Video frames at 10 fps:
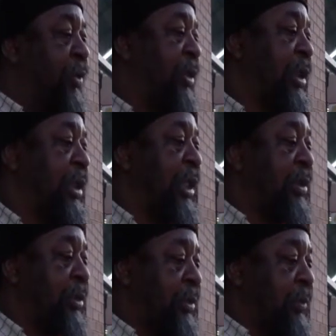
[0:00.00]
your
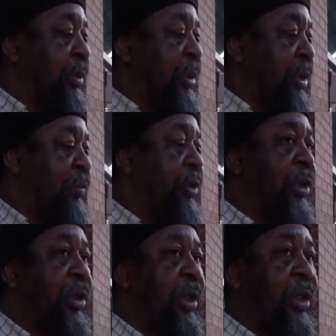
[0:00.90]
now, if
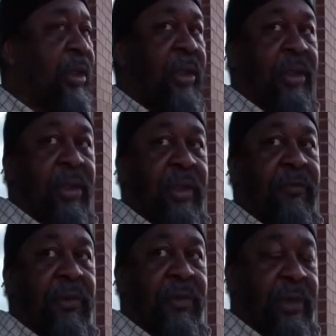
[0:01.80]
you're uh,
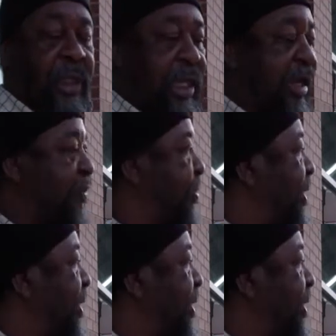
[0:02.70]
if the Native